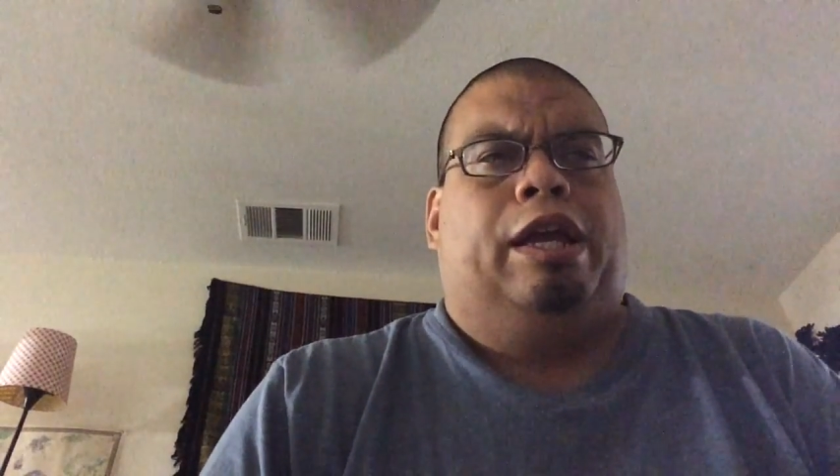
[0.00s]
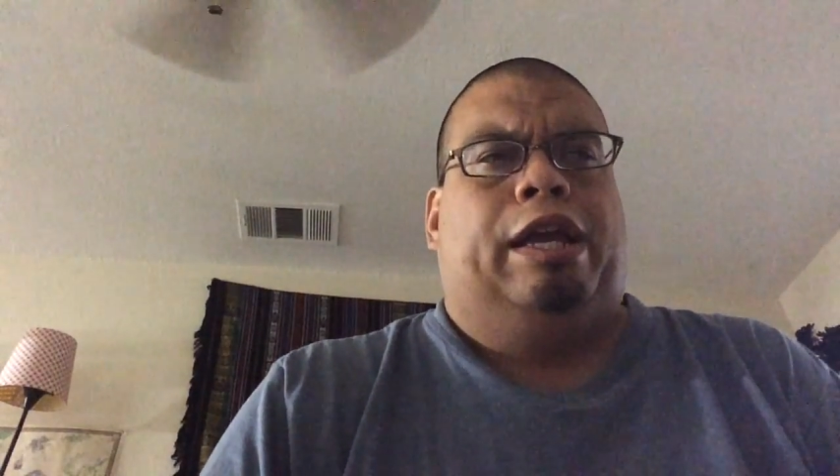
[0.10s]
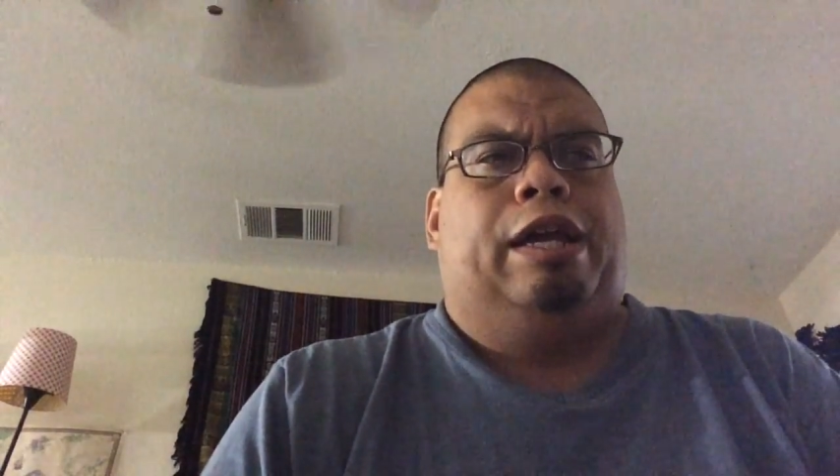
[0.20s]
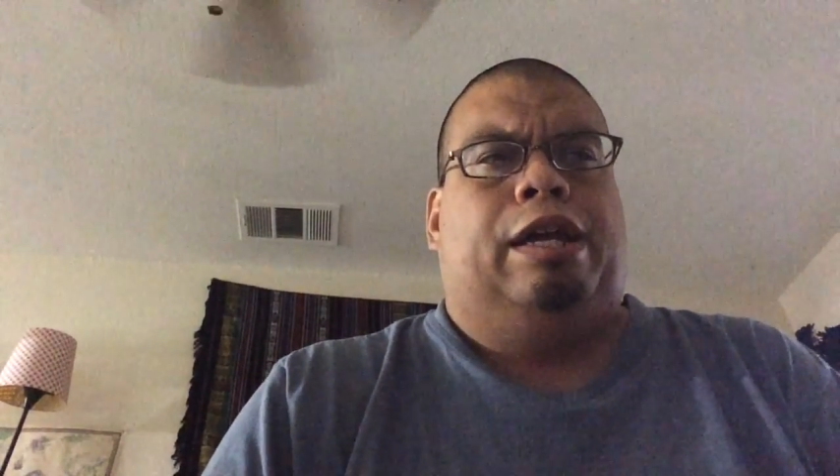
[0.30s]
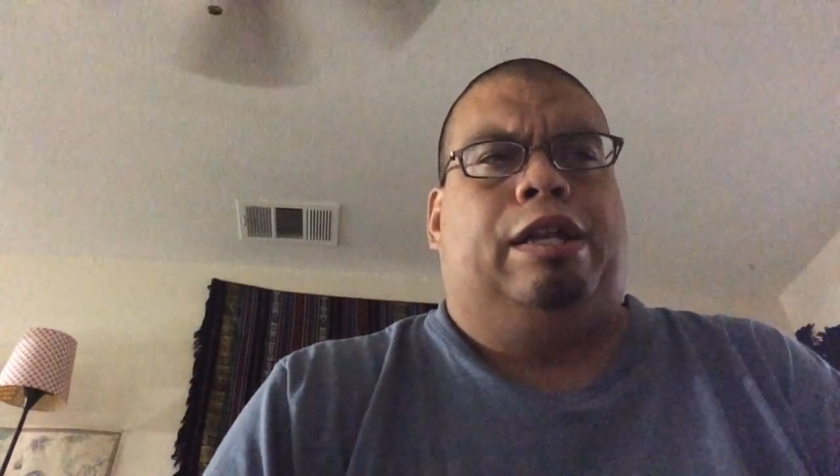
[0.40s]

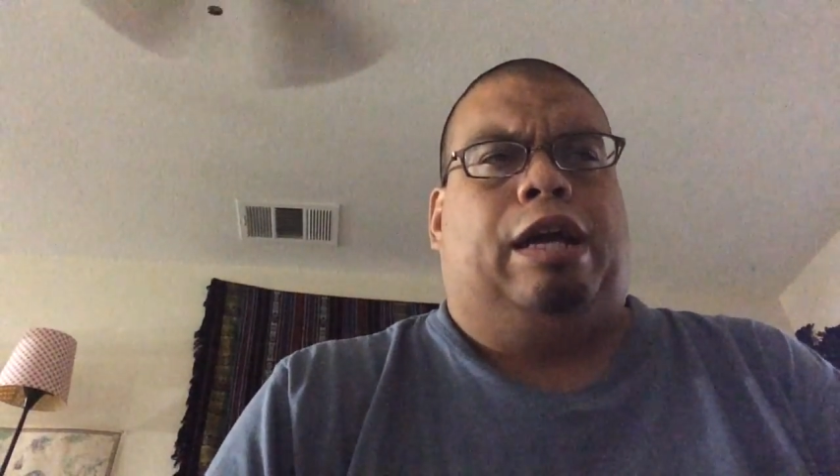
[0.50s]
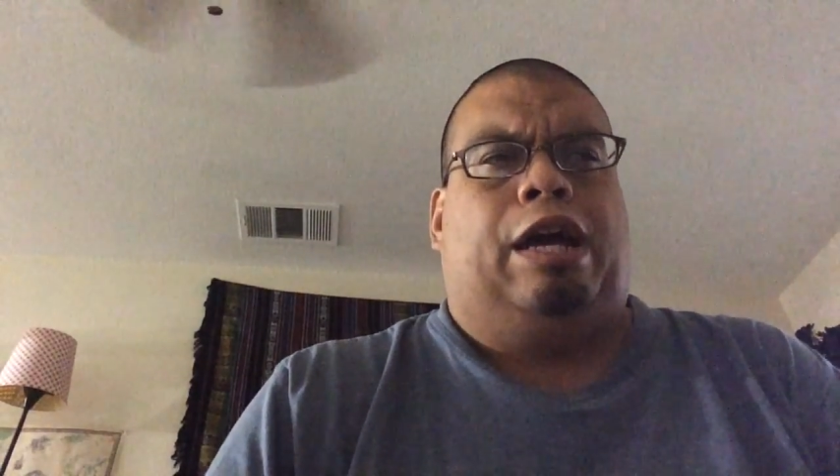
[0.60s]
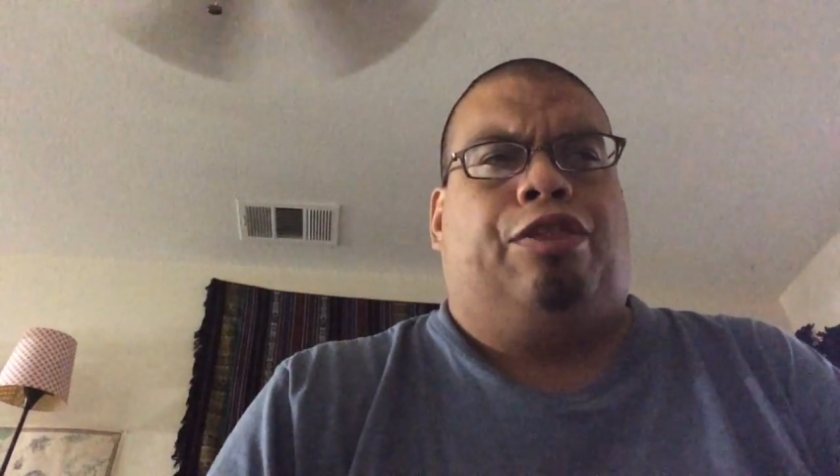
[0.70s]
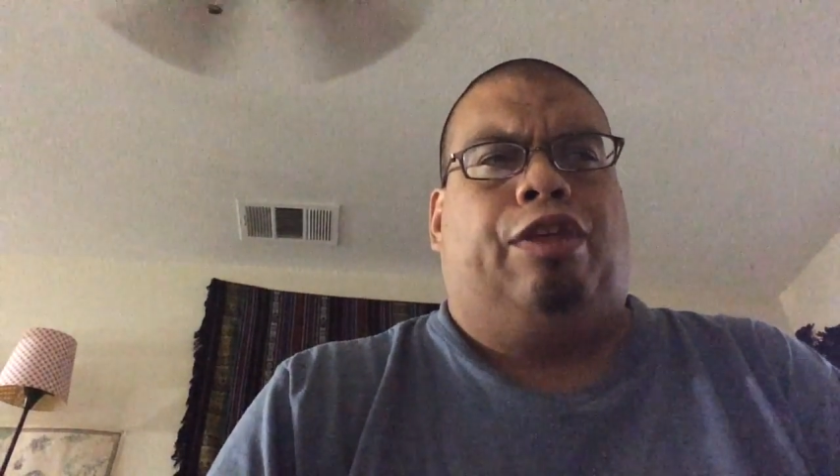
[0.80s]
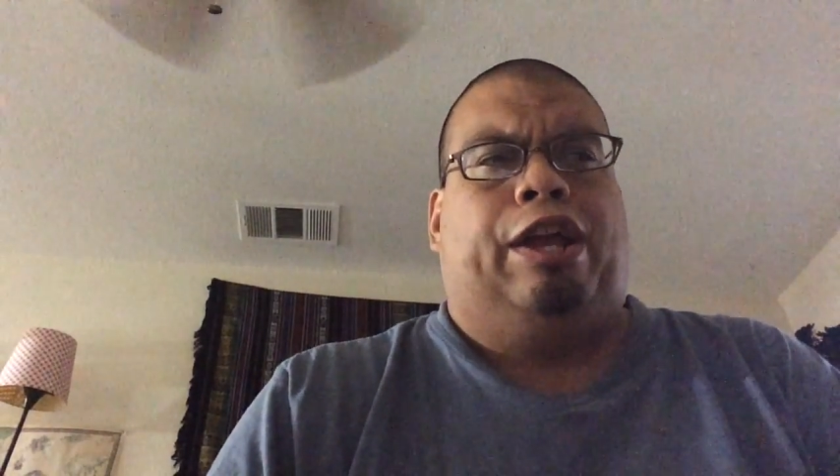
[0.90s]
And
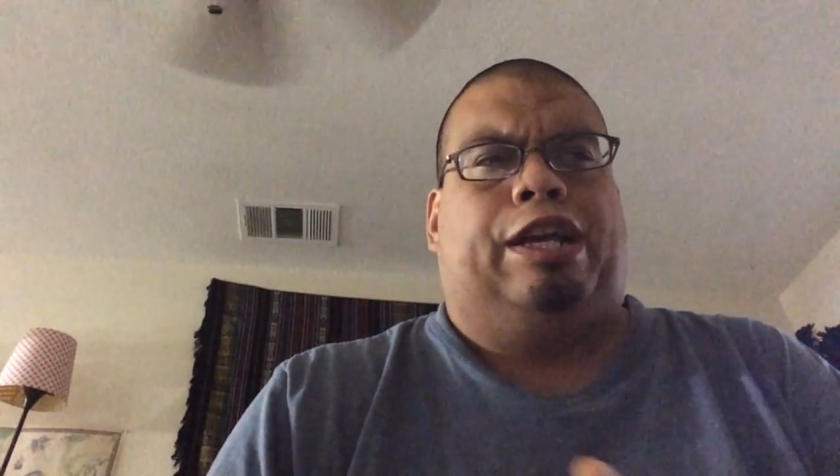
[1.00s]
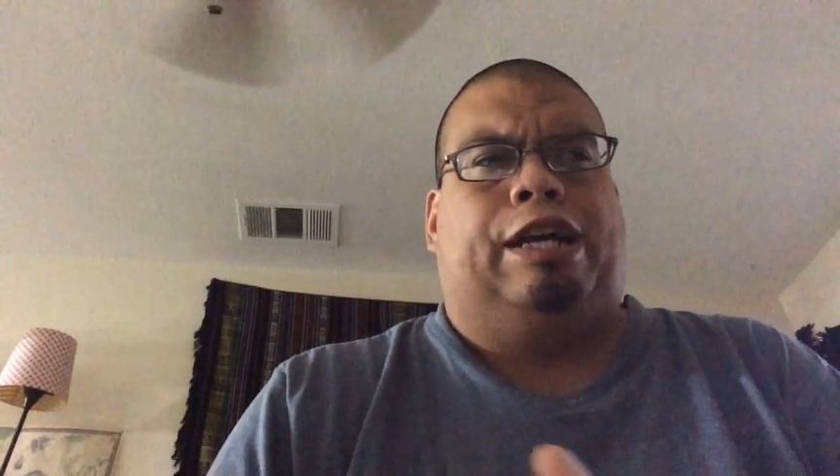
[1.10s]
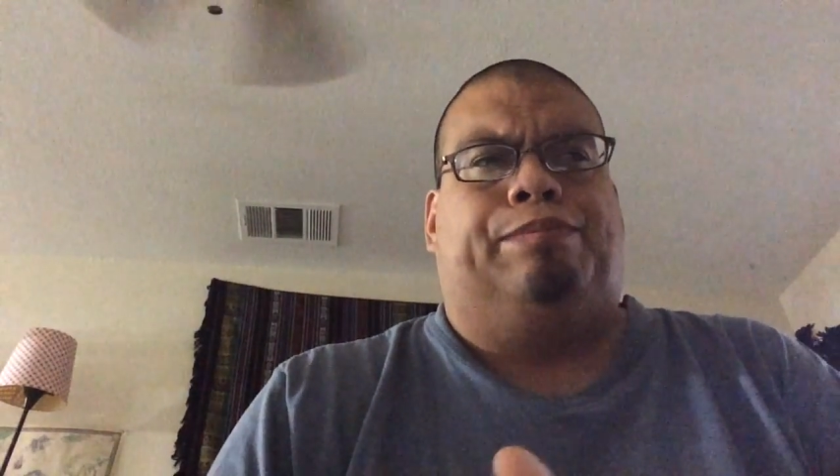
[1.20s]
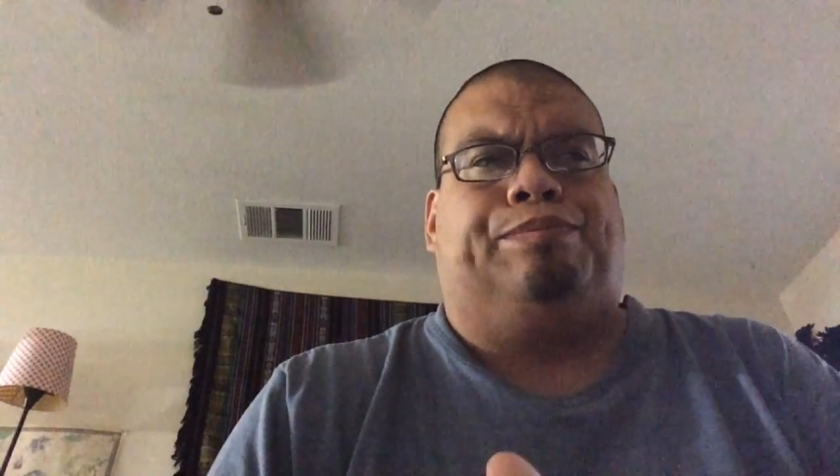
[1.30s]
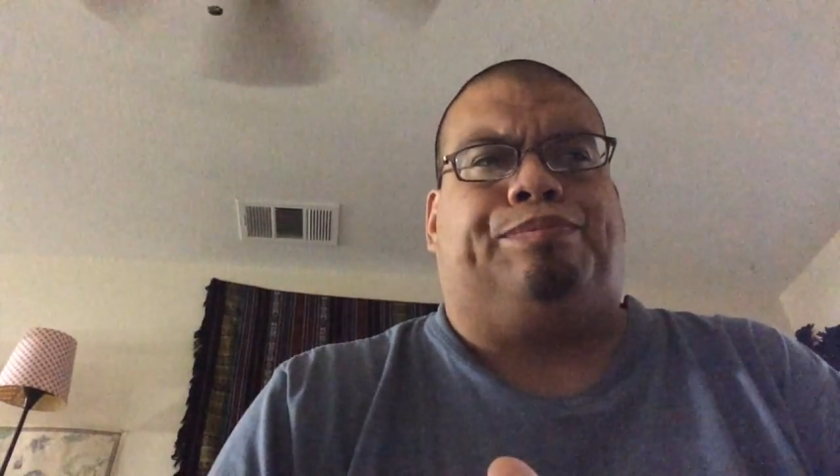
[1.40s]
I think
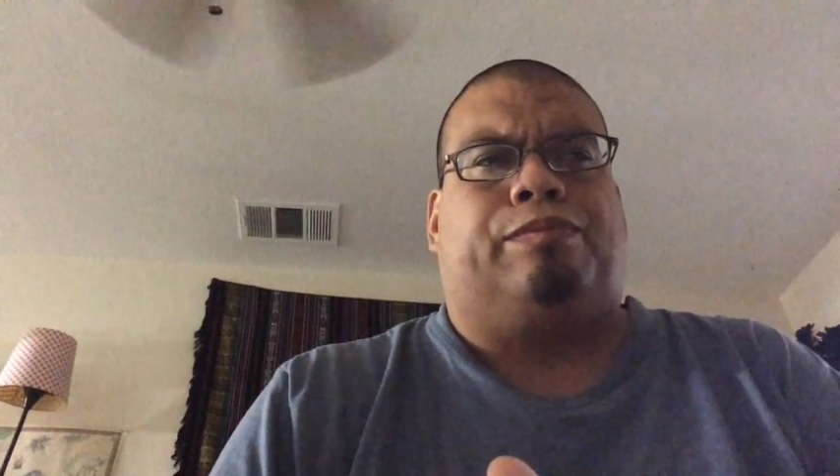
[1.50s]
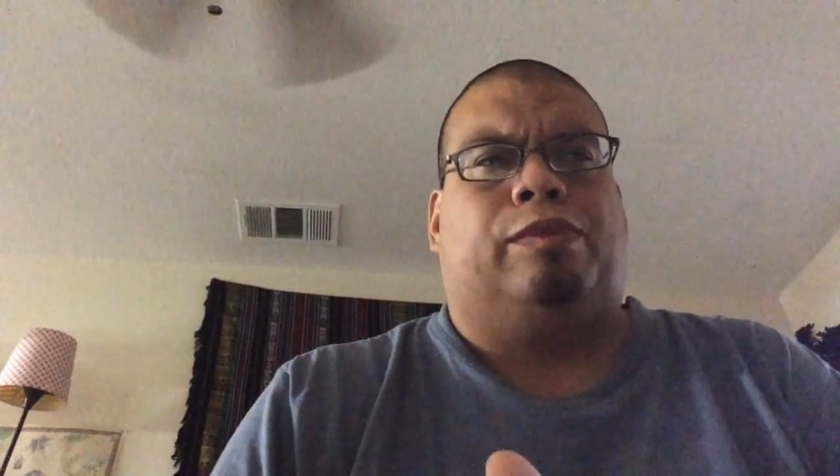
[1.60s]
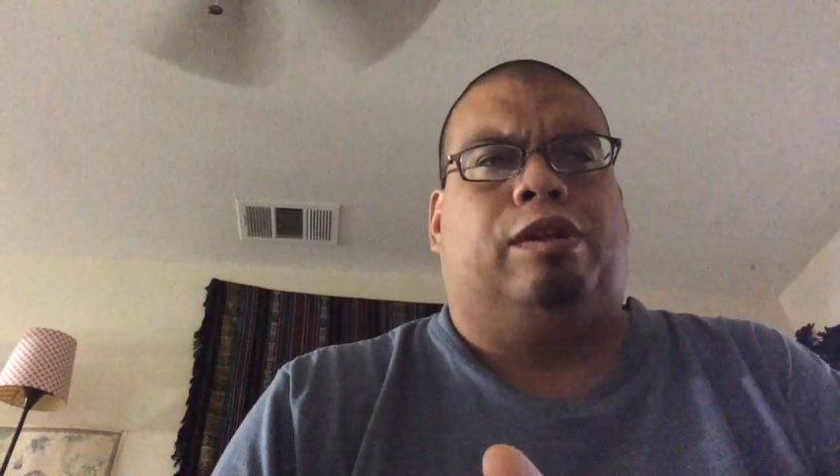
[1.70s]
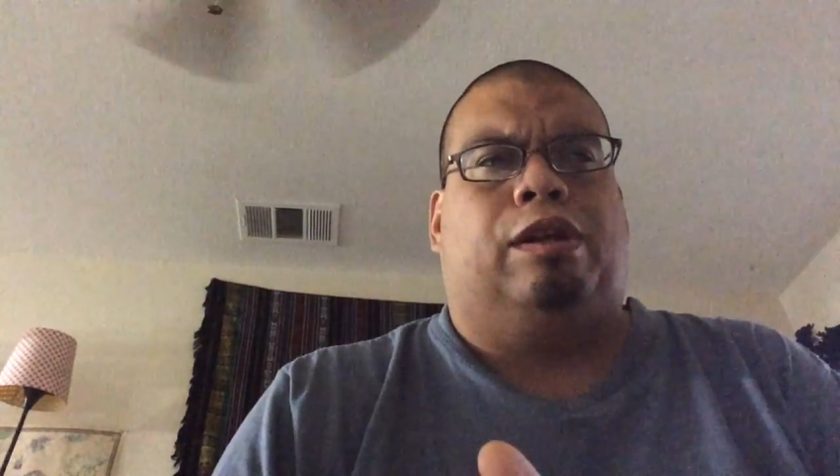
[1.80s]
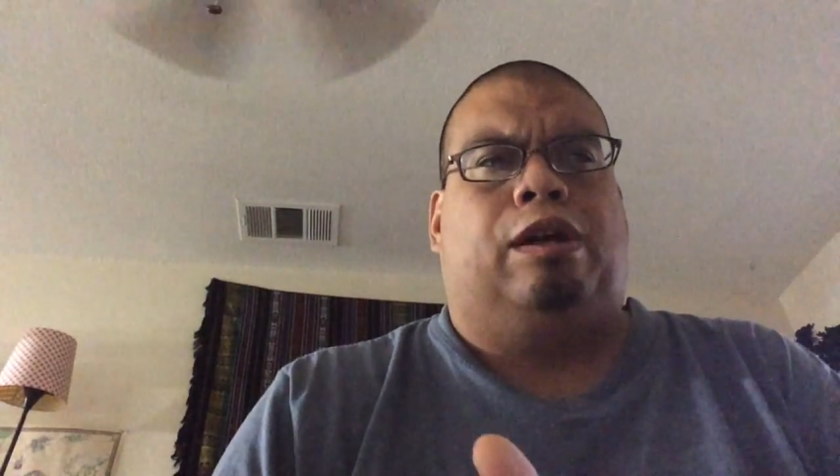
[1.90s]

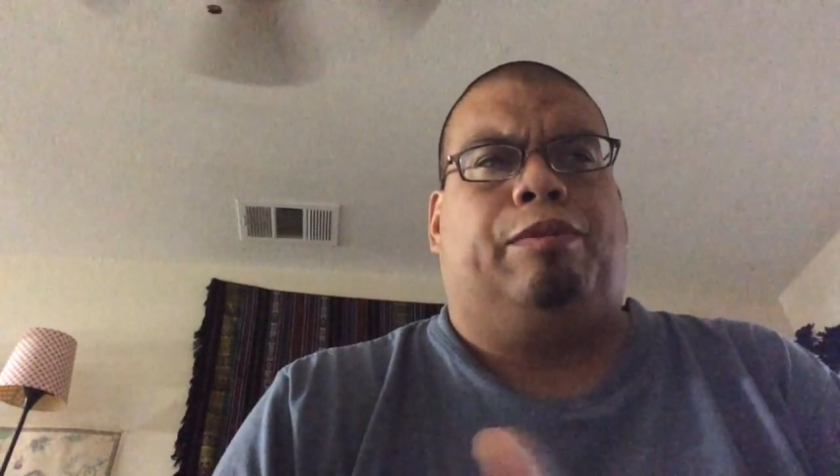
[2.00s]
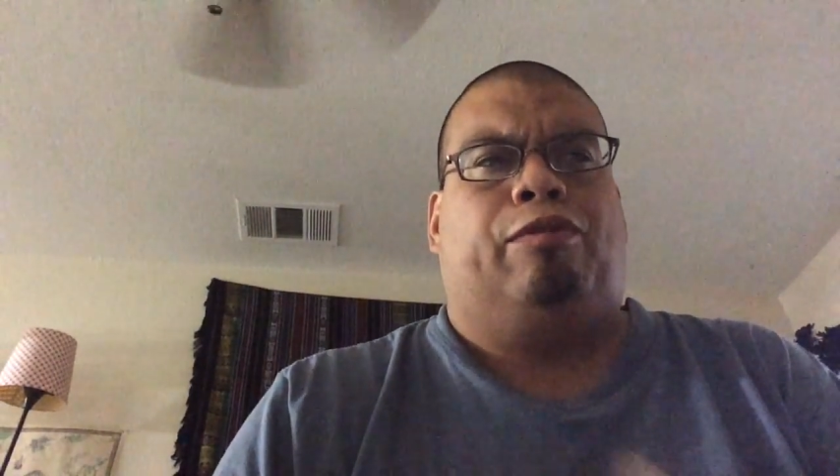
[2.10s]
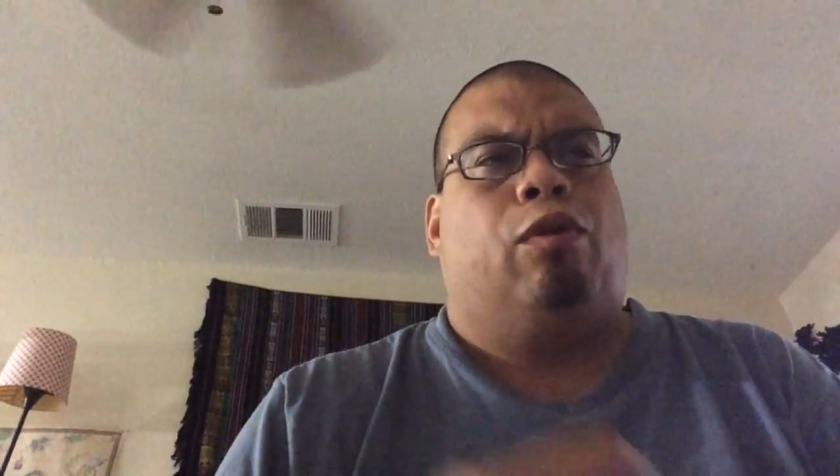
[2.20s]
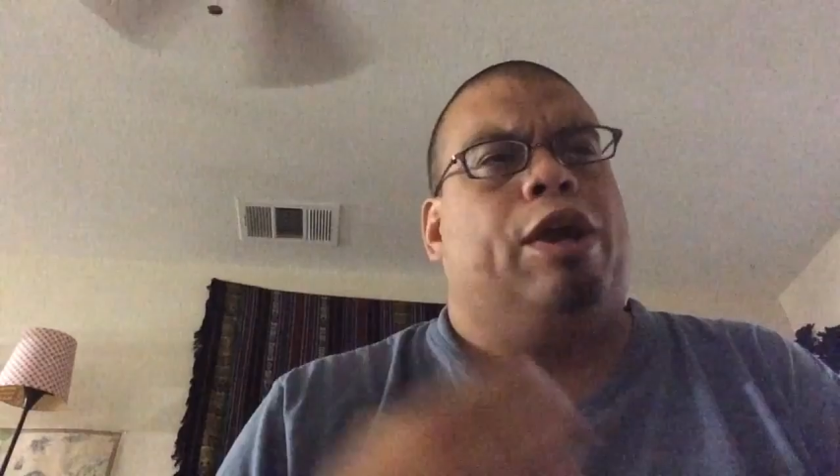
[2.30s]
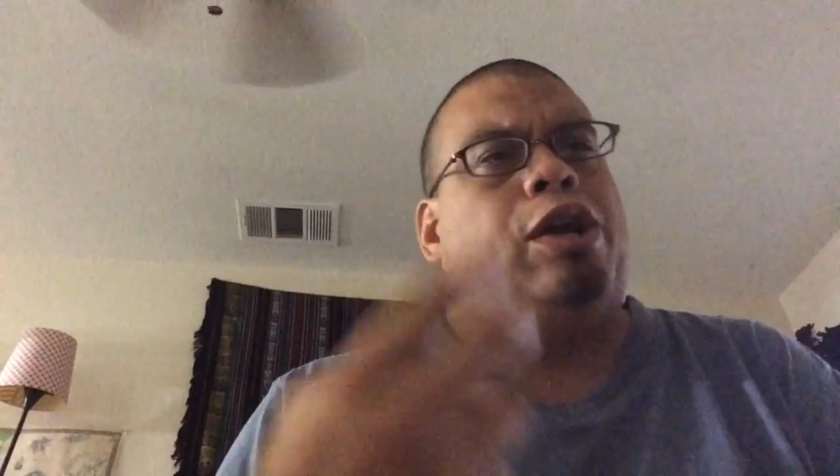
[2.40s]
before